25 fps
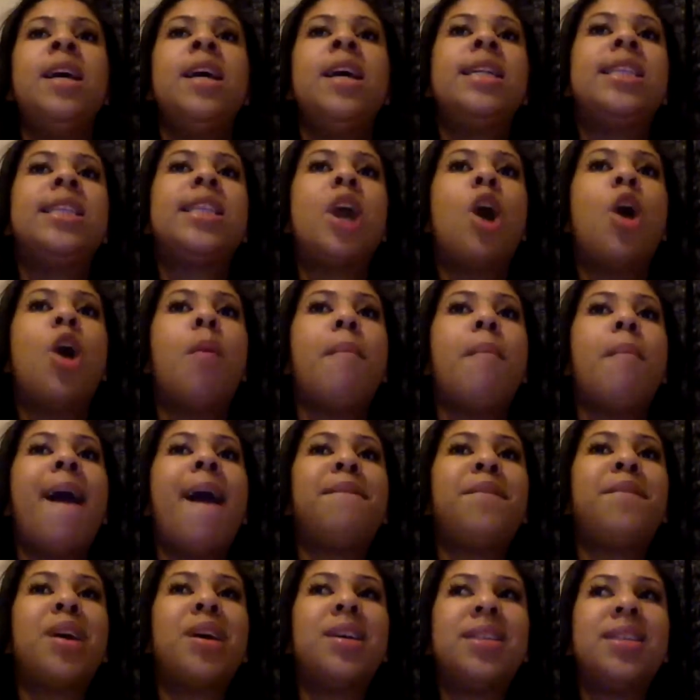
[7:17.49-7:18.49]
So my
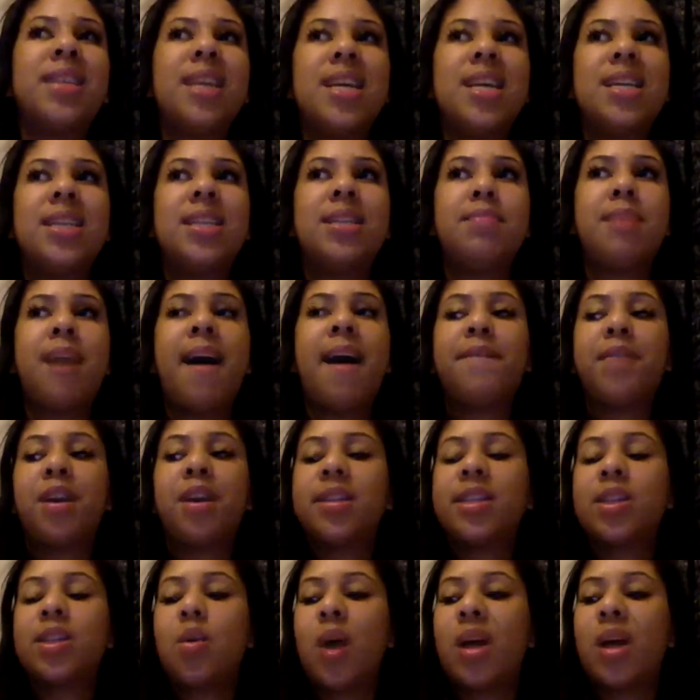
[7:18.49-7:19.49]
first my
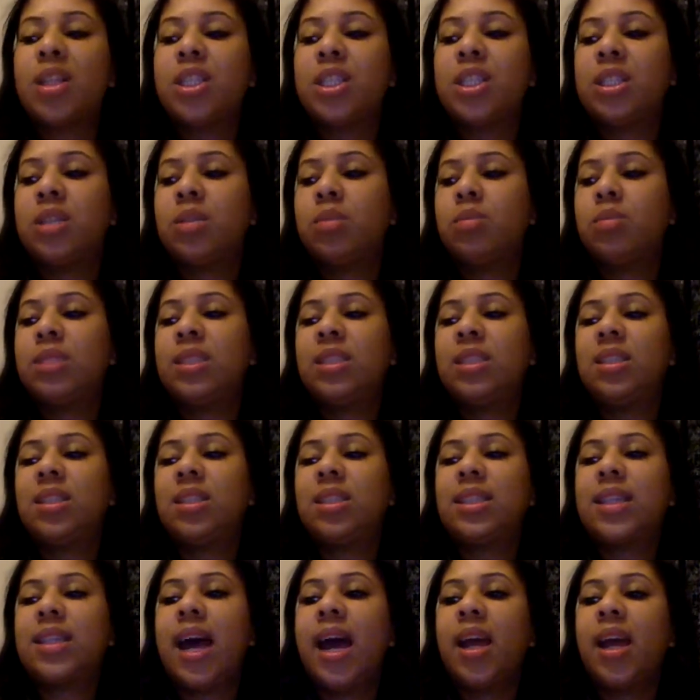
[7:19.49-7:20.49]
first question was
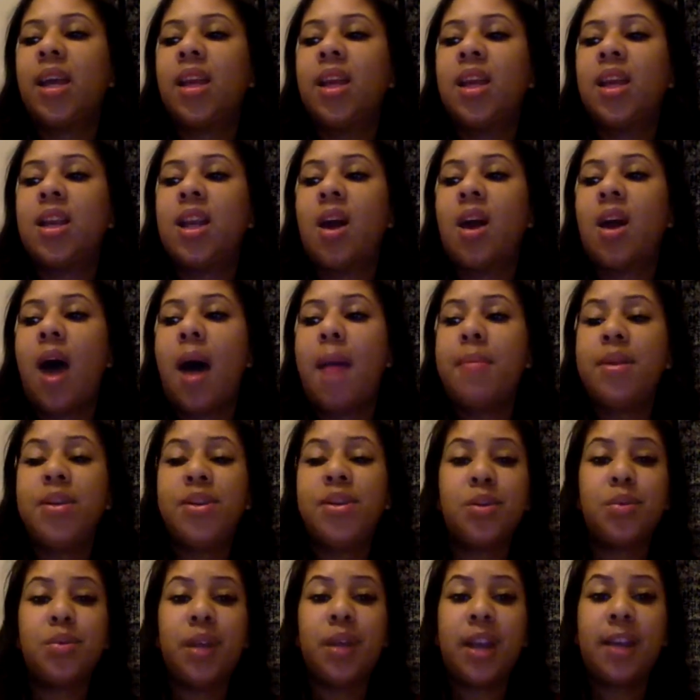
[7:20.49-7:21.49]
just like, you know, I'm going to
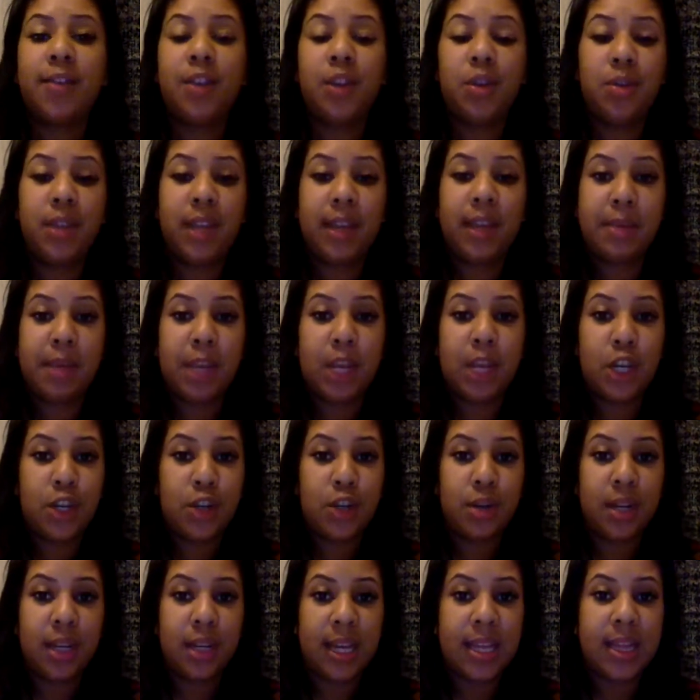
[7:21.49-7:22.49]
do whatever you need me to
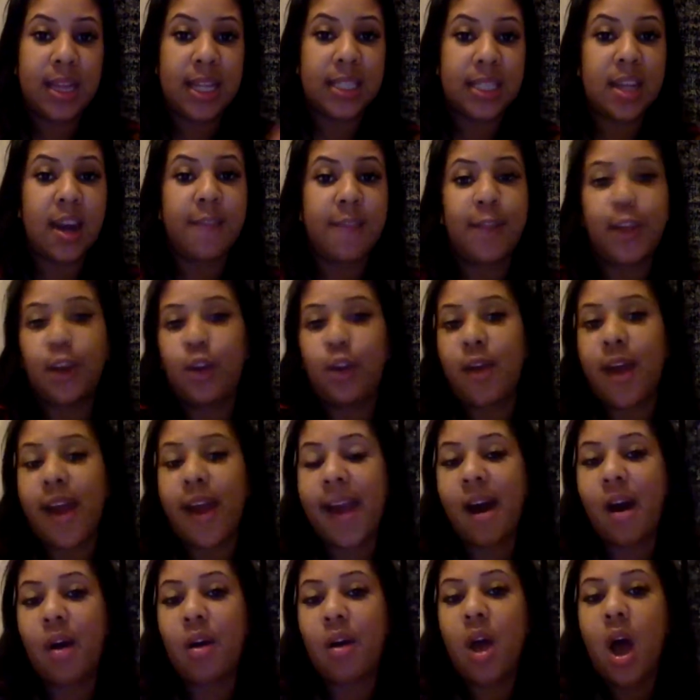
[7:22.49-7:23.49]
do to get this off the
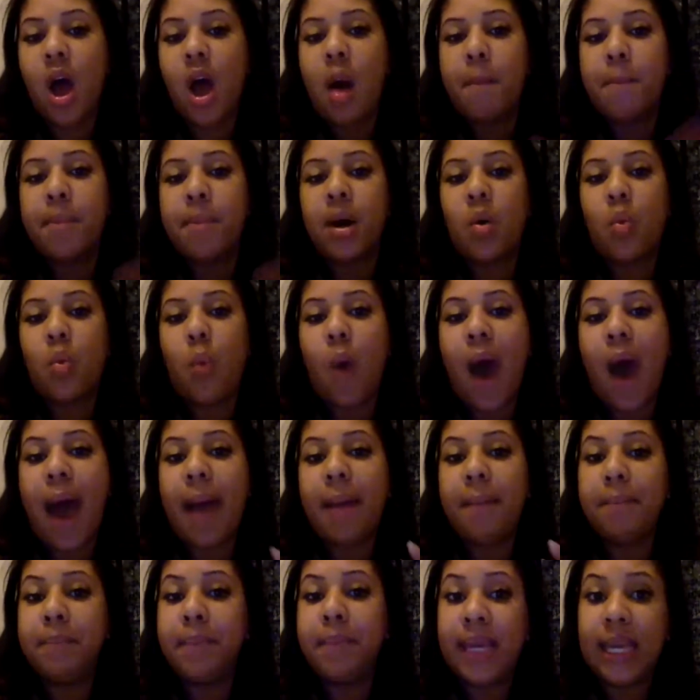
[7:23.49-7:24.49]
ground, but why
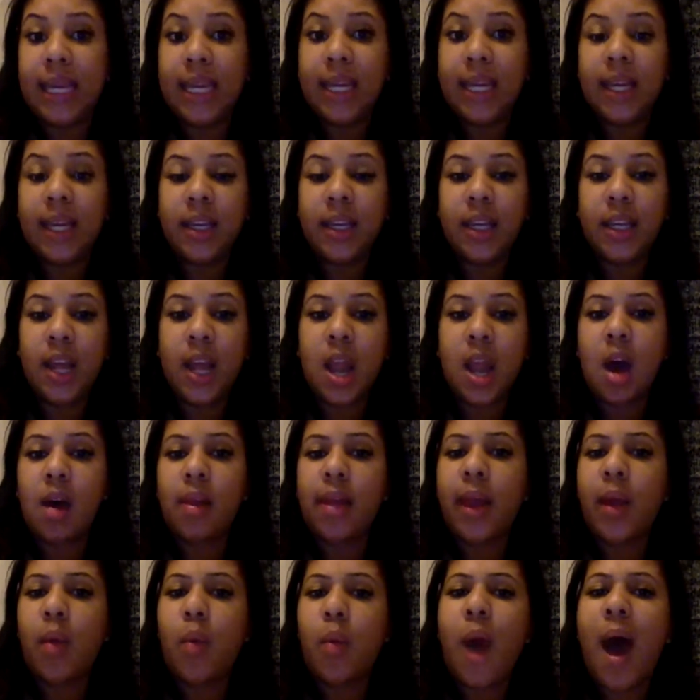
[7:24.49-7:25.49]
me? You know,
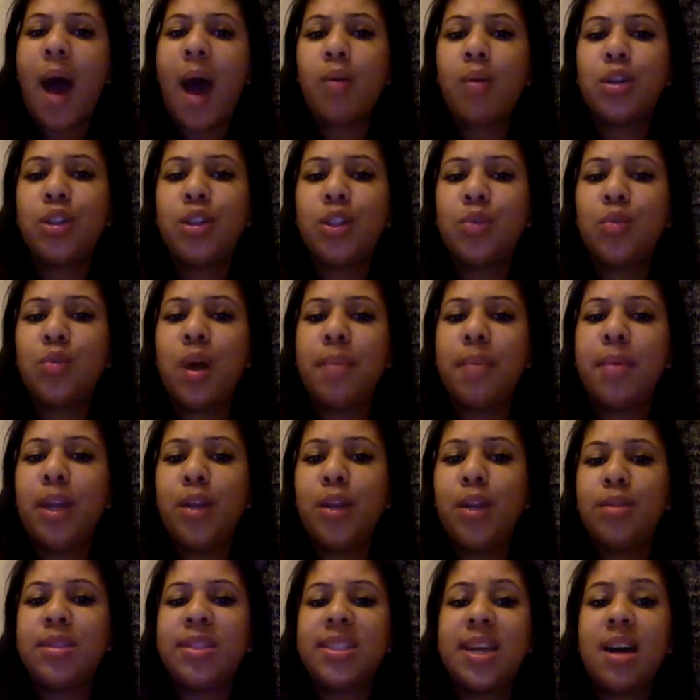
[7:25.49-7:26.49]
like why would you want me to
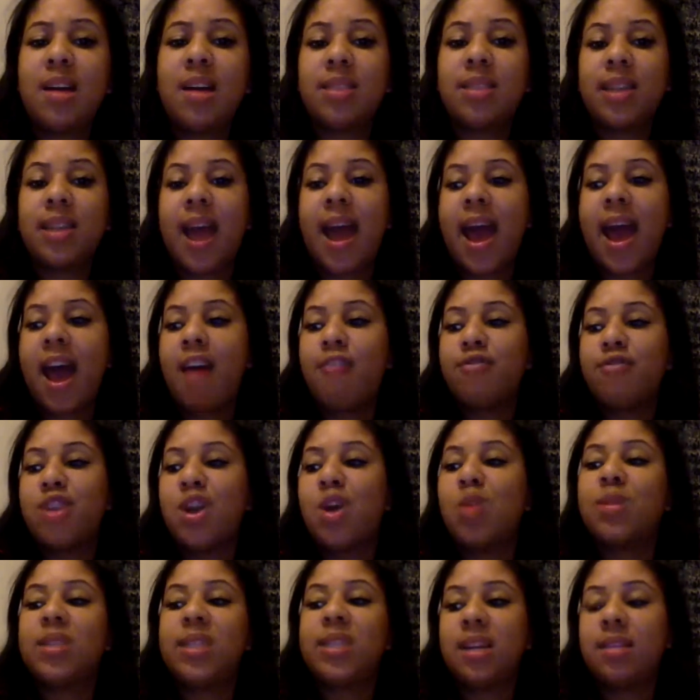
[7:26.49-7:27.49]
do sales and I have
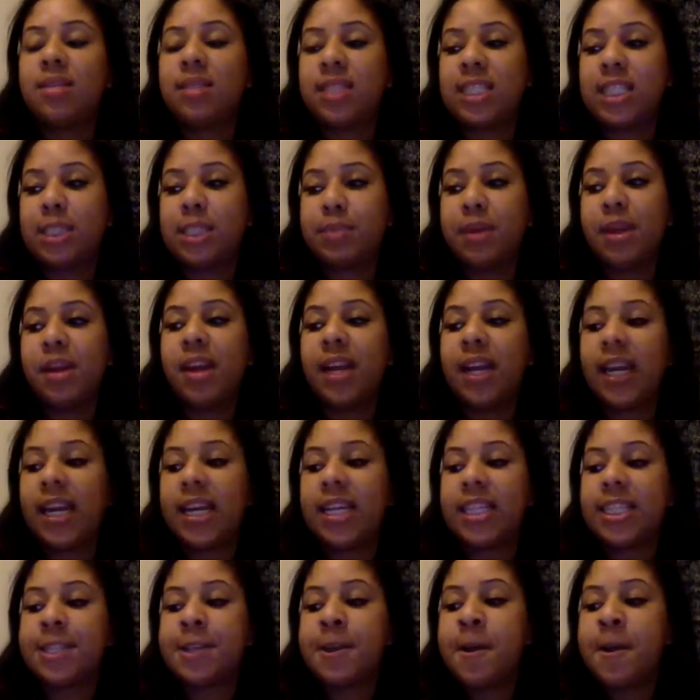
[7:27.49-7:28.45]
no sales experience?